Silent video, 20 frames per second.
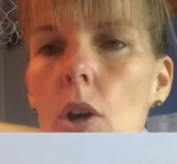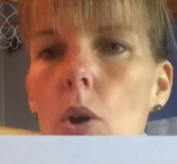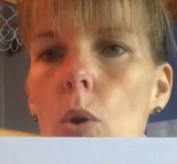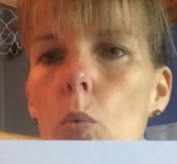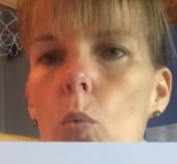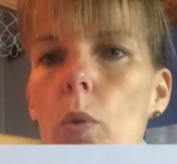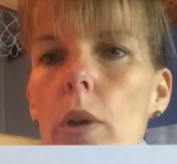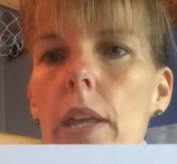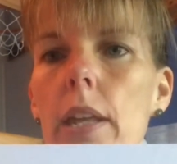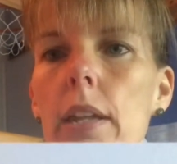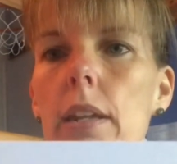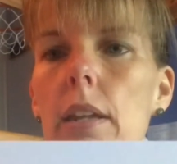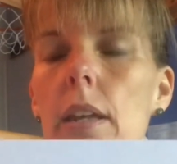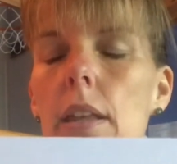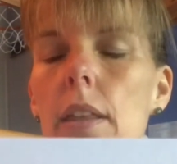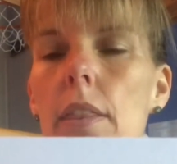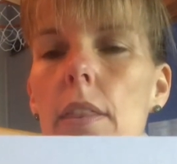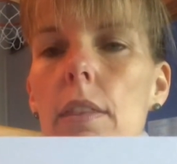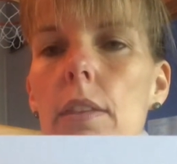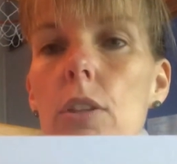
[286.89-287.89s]
when
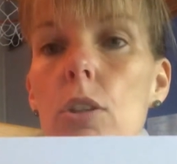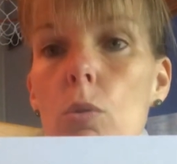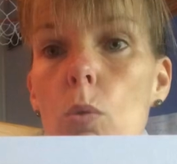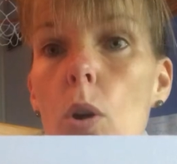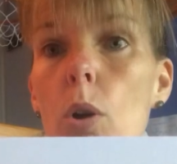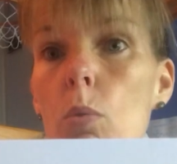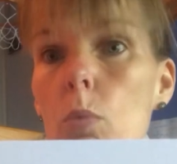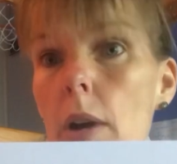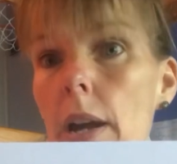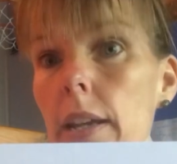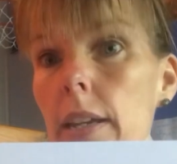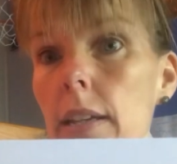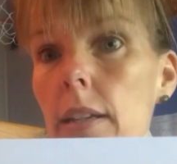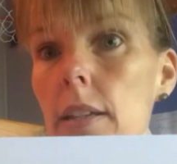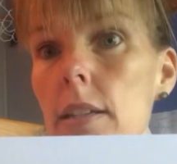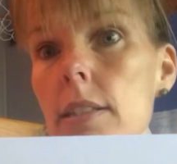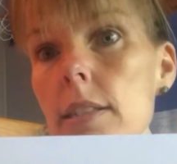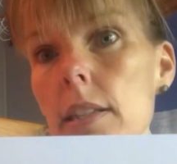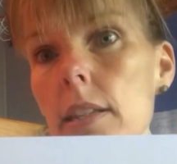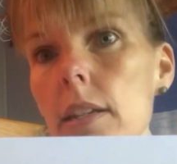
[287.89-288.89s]
you are writing
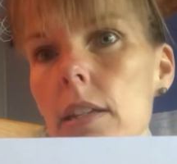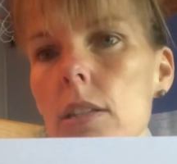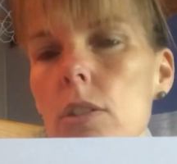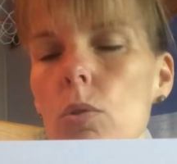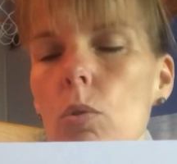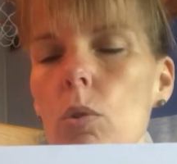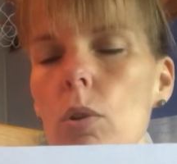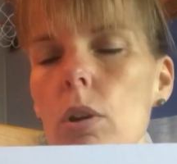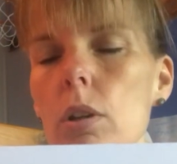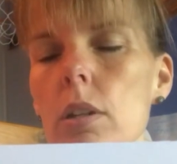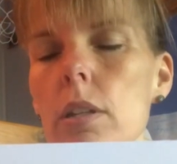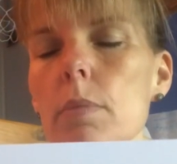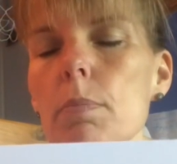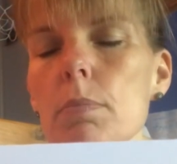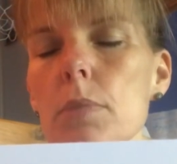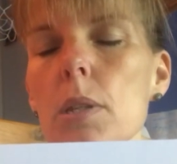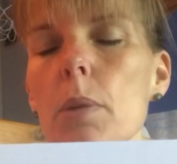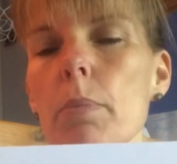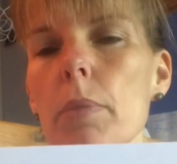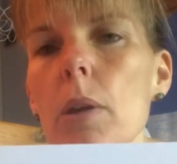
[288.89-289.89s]
a sentence or
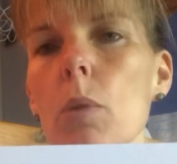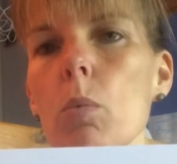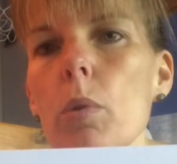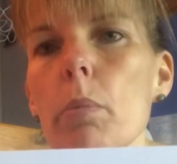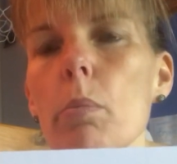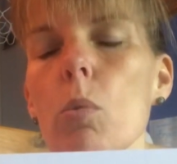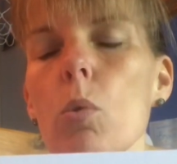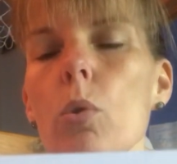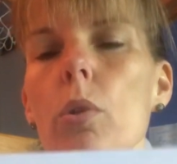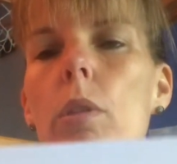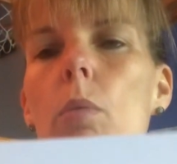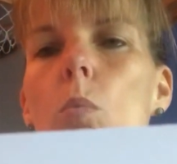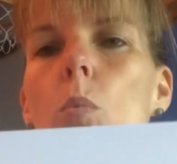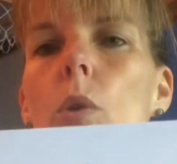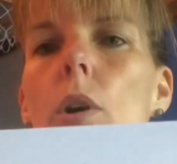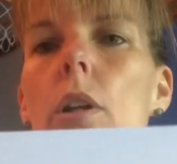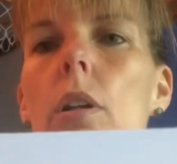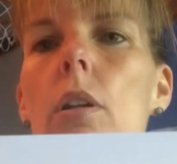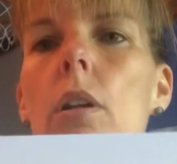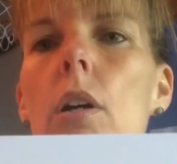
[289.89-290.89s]
something with more than
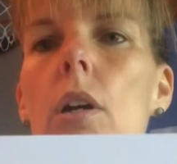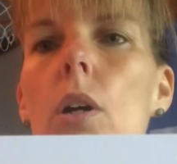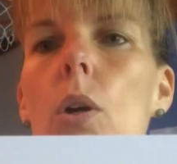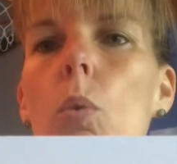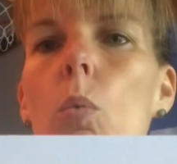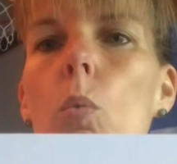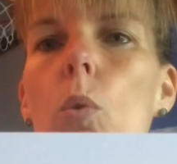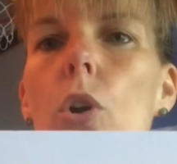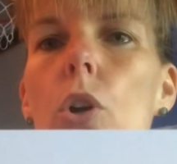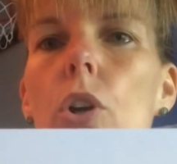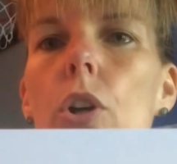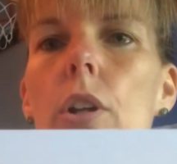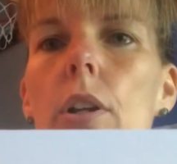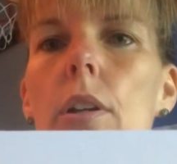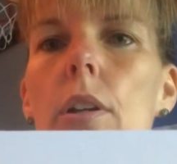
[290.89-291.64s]
one word.